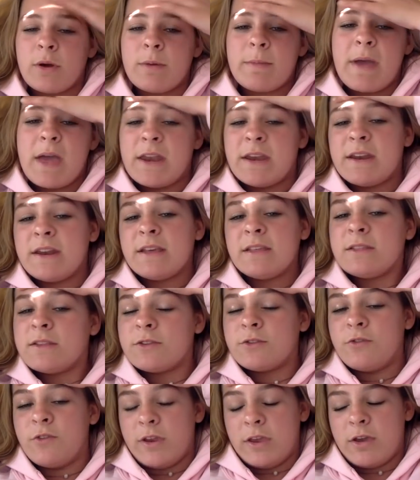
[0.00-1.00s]
I'm editing
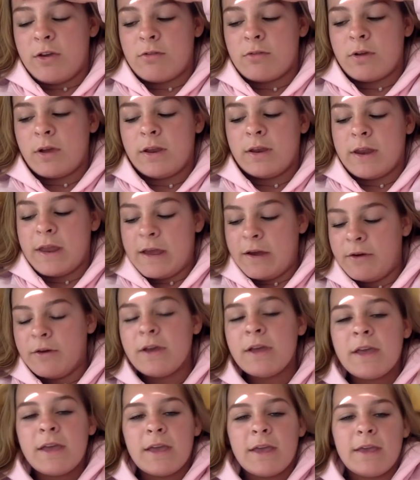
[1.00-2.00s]
this video right now,
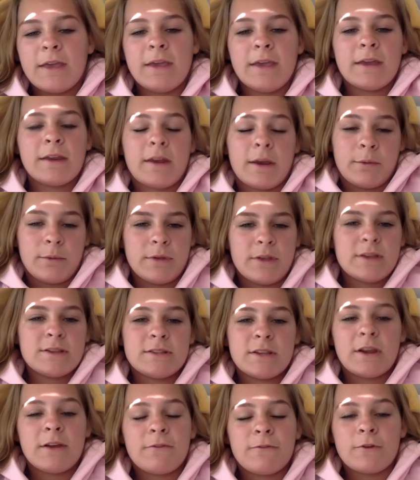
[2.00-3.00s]
and I
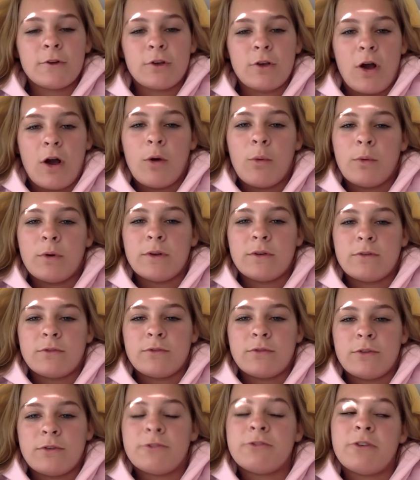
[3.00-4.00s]
realized that I forgot one
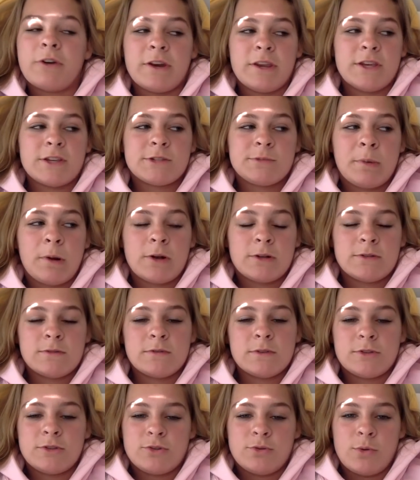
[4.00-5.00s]
of the funniest parts
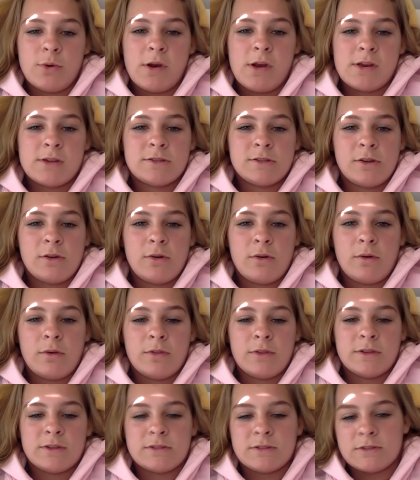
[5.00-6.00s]
of this story. So
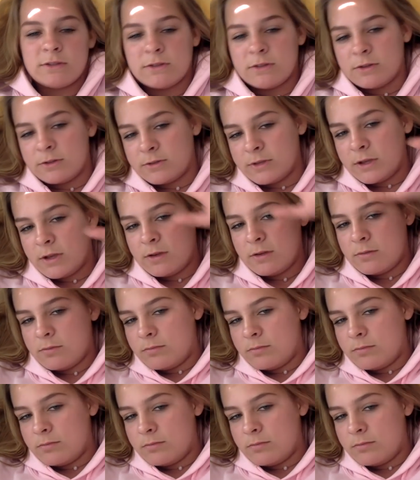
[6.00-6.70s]
there's like